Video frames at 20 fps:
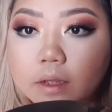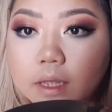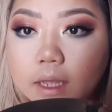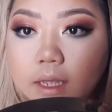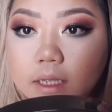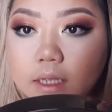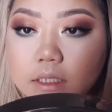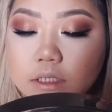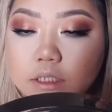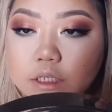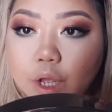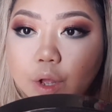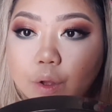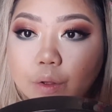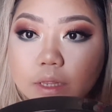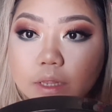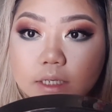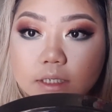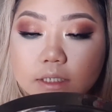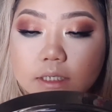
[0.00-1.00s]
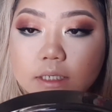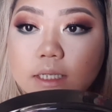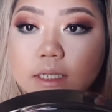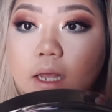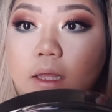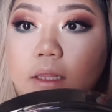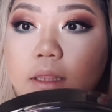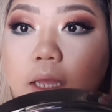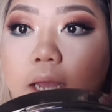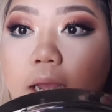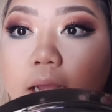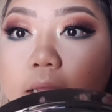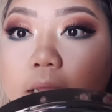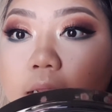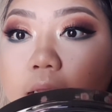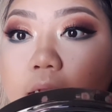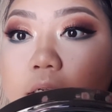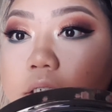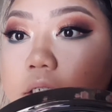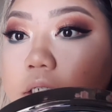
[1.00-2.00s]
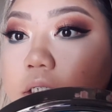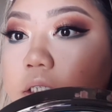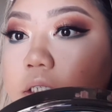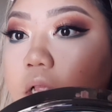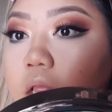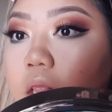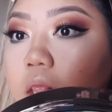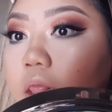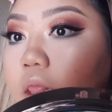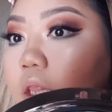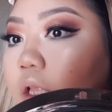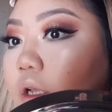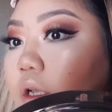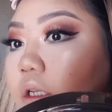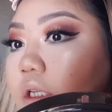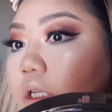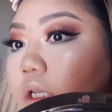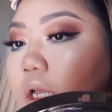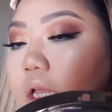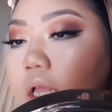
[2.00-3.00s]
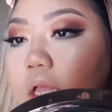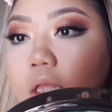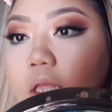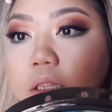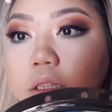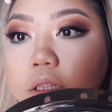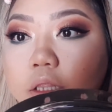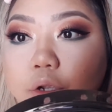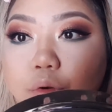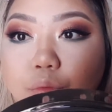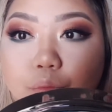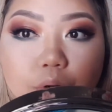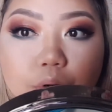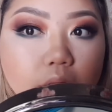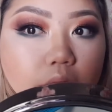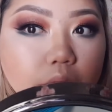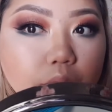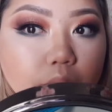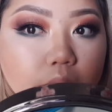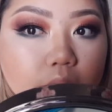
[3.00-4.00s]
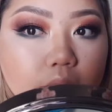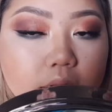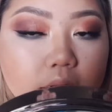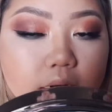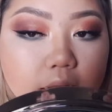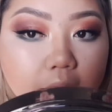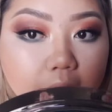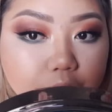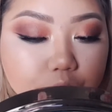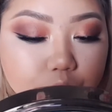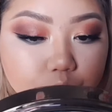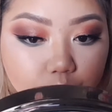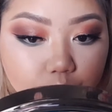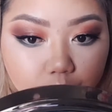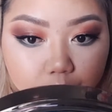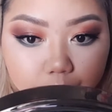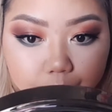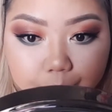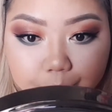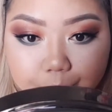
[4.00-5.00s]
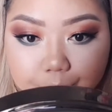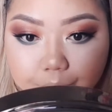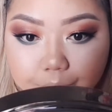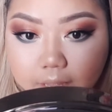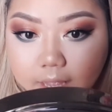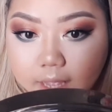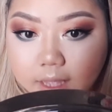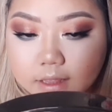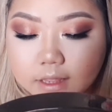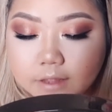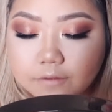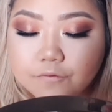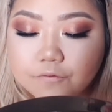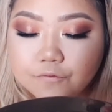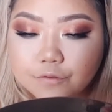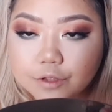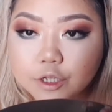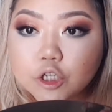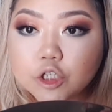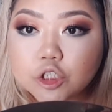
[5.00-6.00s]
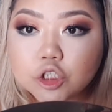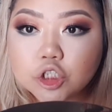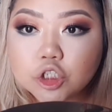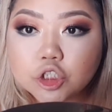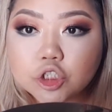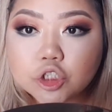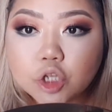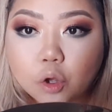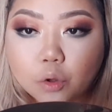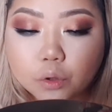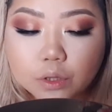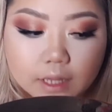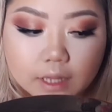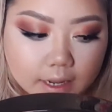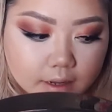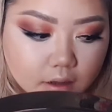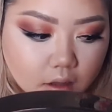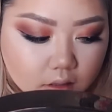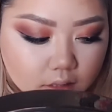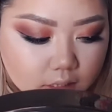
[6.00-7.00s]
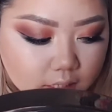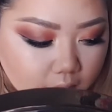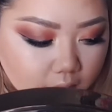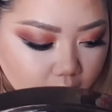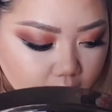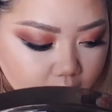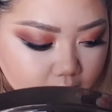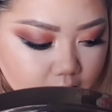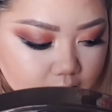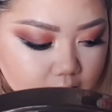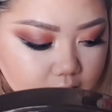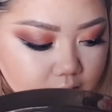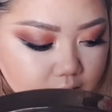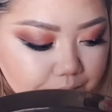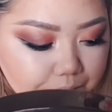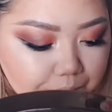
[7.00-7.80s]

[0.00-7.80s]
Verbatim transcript: Okay, so this is how the eyelashes look. They're really, really natural. And they feel so light on the eyes.